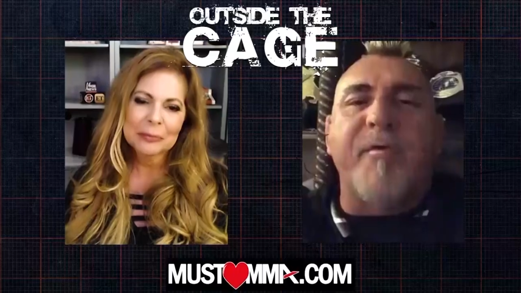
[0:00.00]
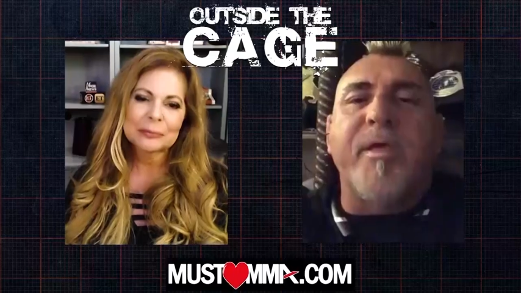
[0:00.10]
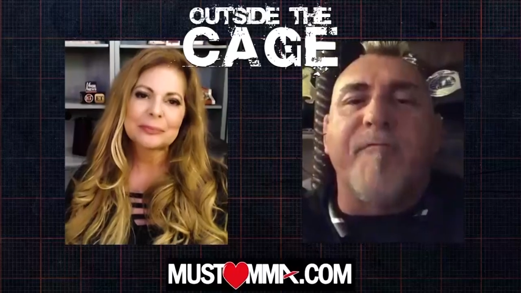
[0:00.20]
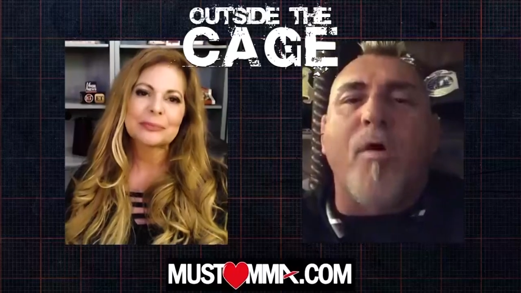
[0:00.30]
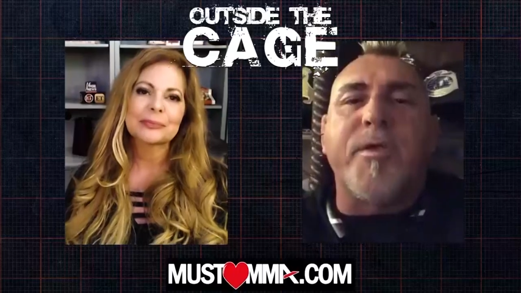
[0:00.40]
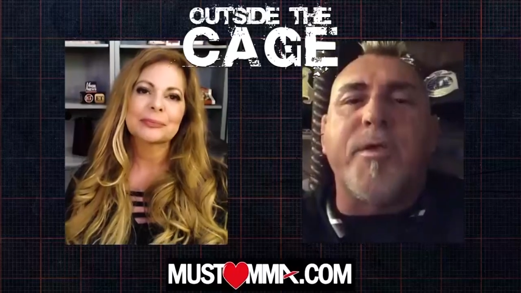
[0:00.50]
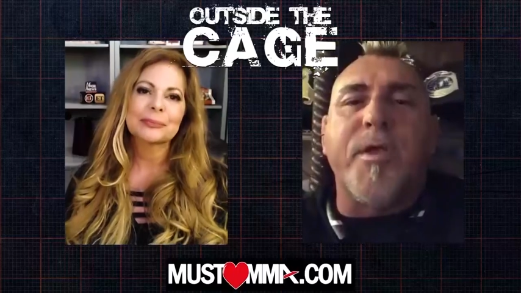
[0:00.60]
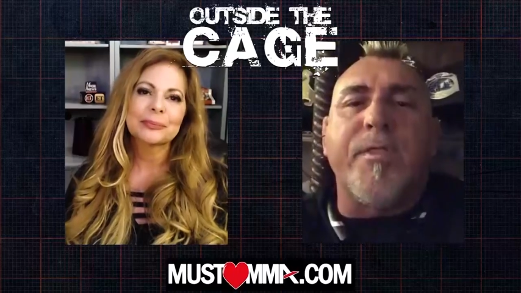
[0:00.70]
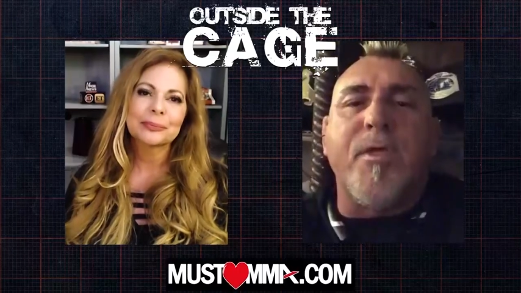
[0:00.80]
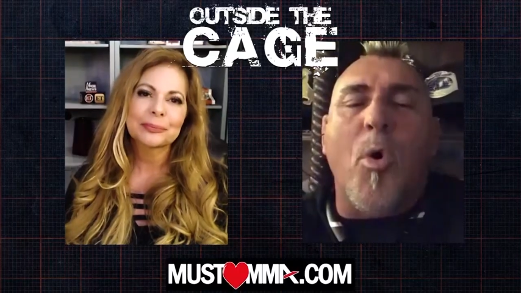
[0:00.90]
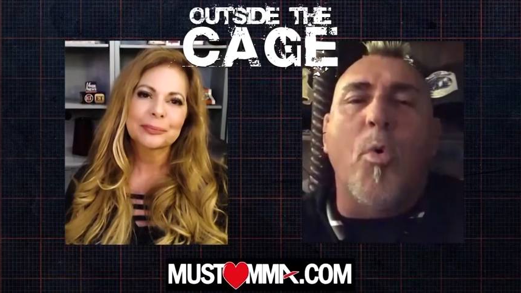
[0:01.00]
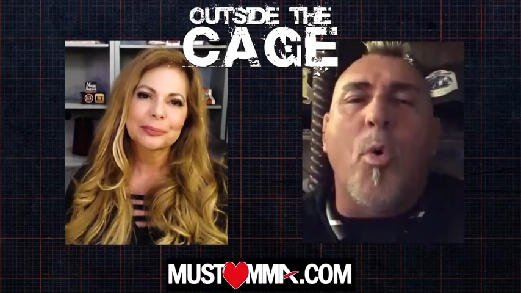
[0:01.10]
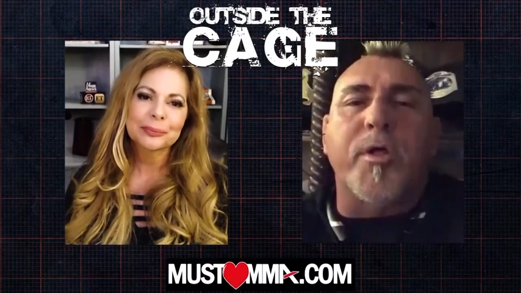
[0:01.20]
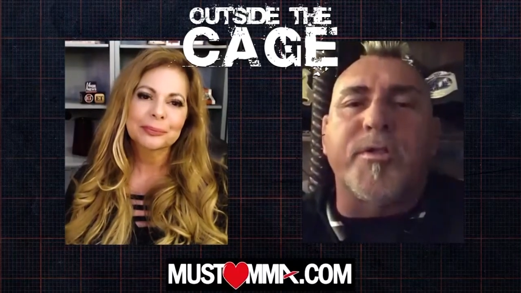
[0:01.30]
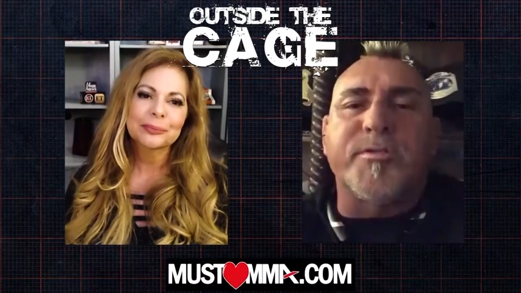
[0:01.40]
Speaker 1: but everybody involved
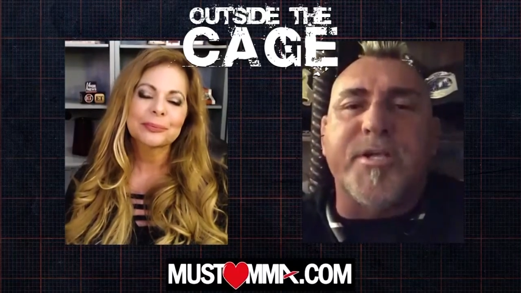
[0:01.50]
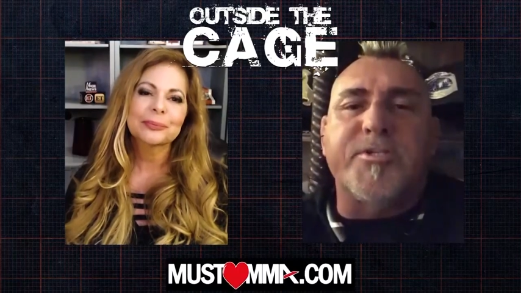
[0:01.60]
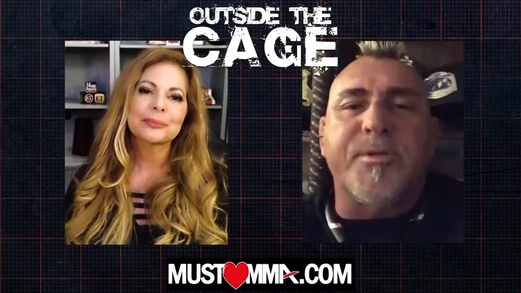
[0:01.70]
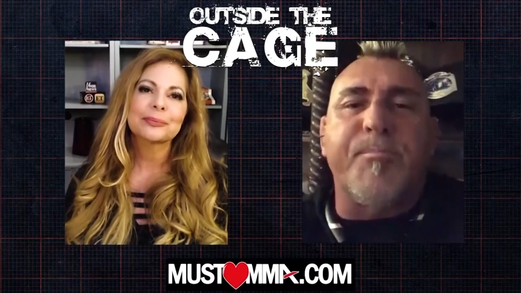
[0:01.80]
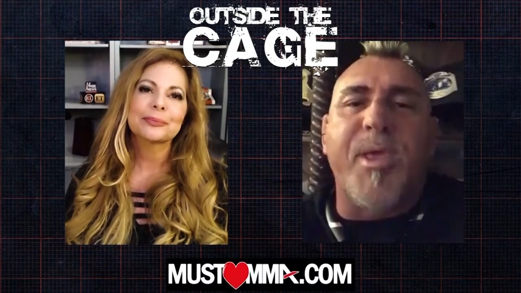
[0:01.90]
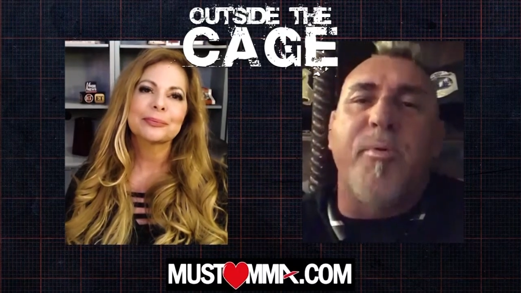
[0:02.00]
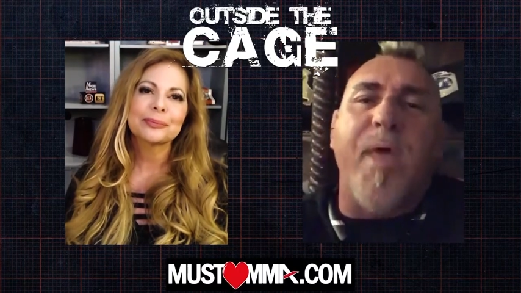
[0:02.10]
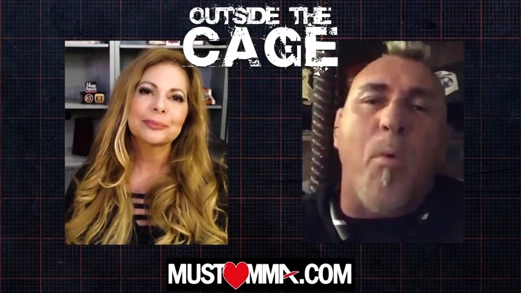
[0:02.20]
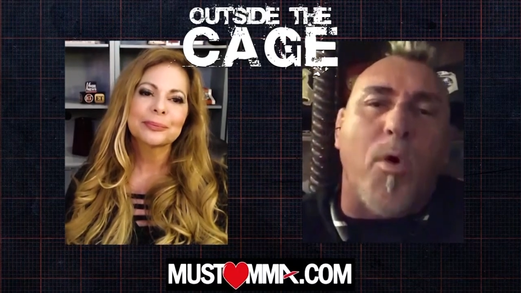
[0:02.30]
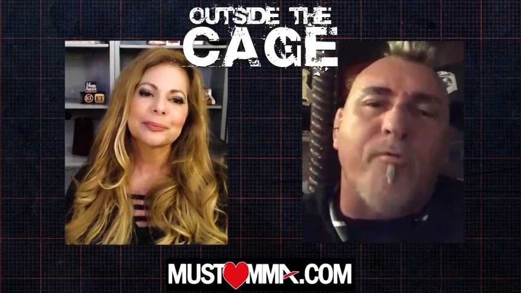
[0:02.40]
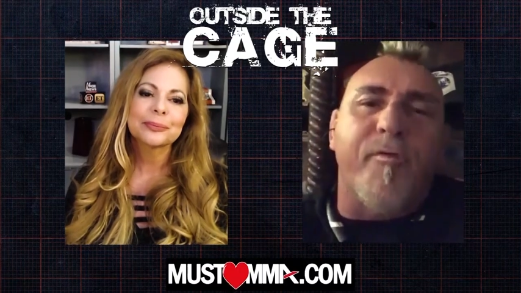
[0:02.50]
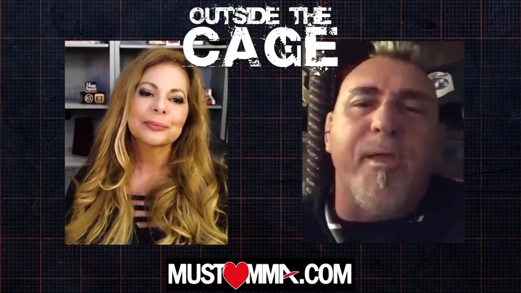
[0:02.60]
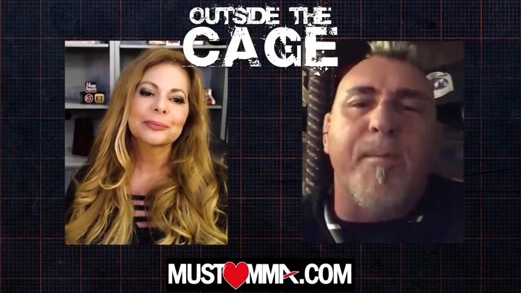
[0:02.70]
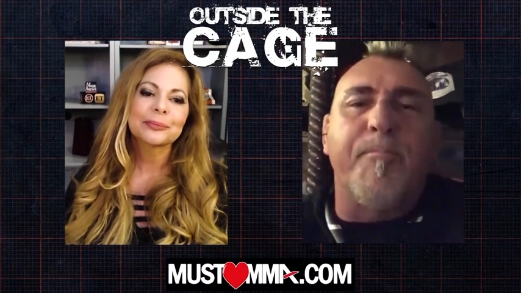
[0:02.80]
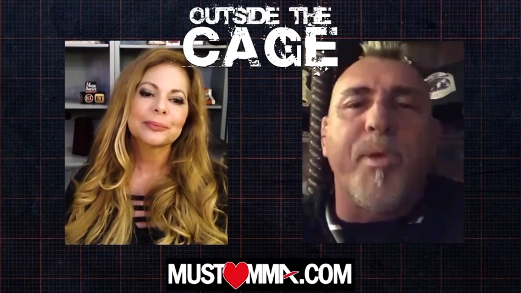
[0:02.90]
in the in the whole organization.
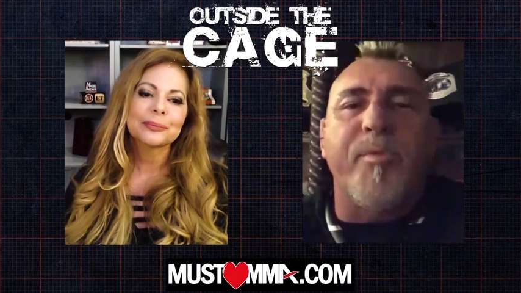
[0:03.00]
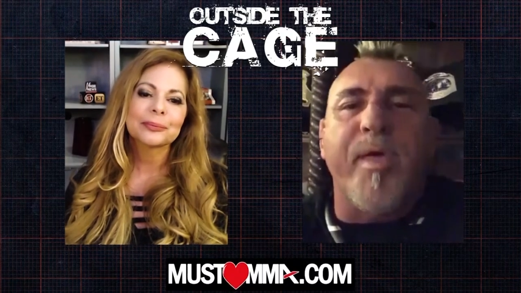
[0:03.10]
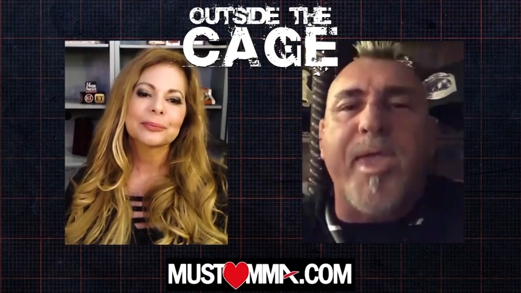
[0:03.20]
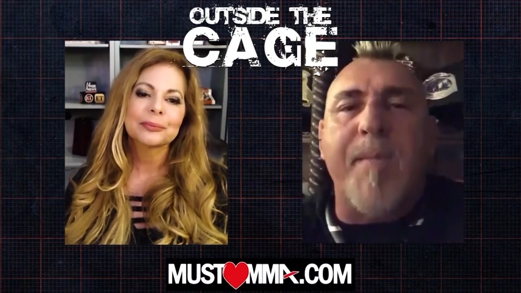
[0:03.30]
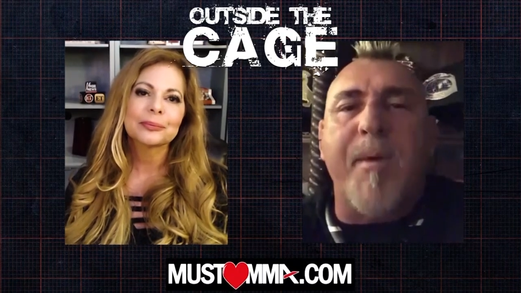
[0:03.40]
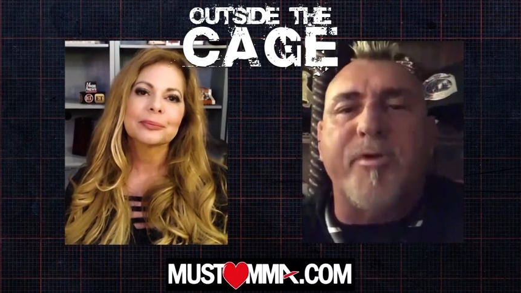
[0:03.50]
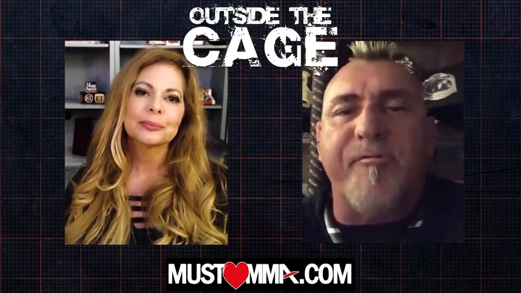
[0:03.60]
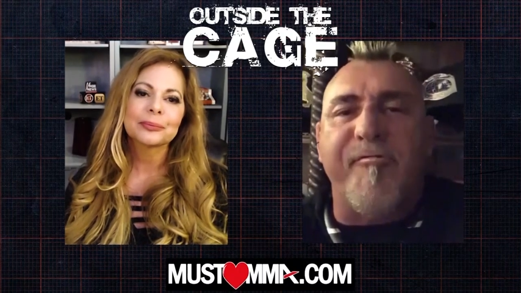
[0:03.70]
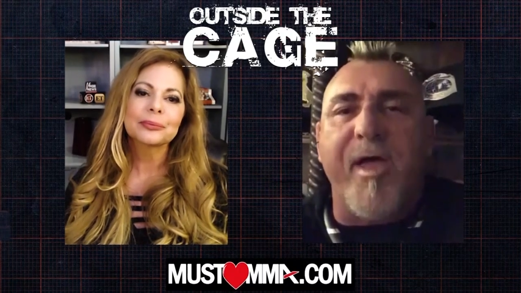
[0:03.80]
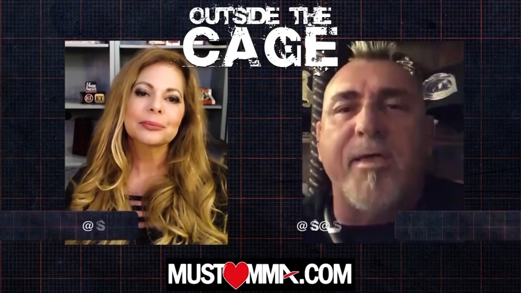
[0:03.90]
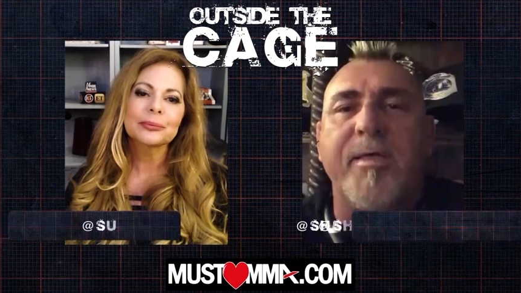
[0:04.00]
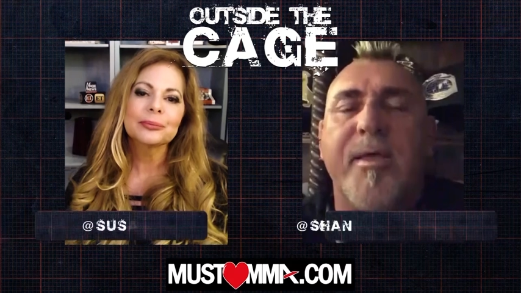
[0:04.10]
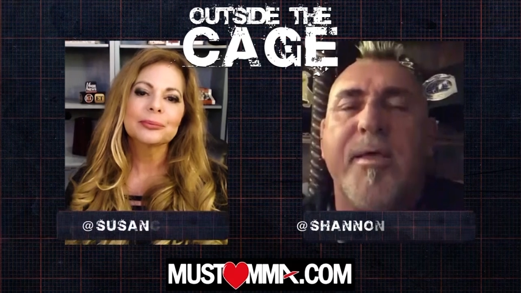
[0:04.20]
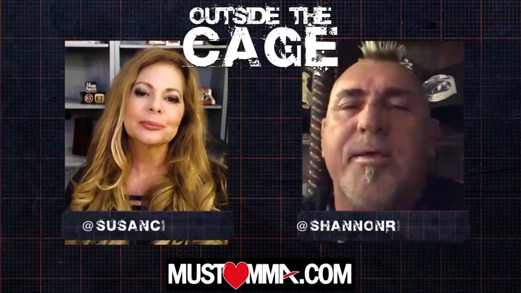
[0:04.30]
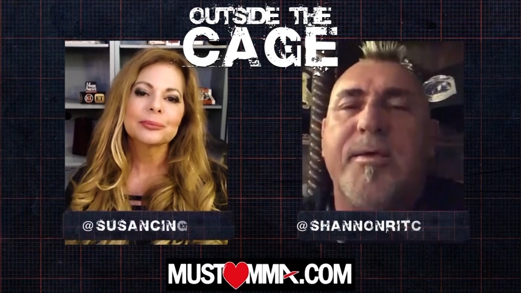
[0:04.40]
People that worked for them, people that came
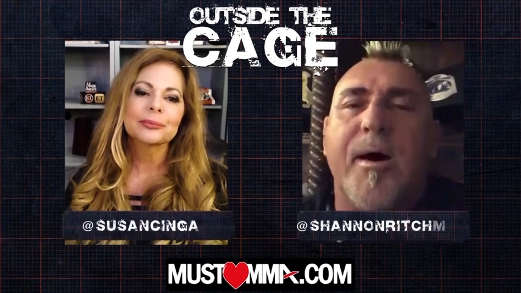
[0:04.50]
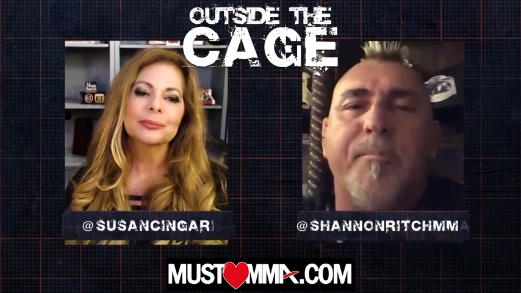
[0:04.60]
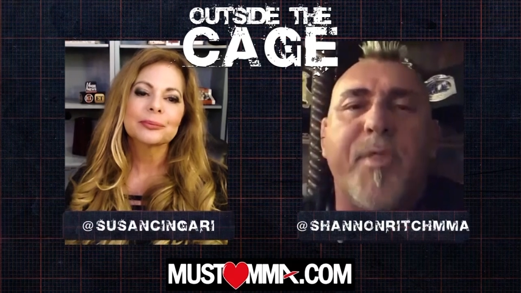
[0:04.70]
out to the fight.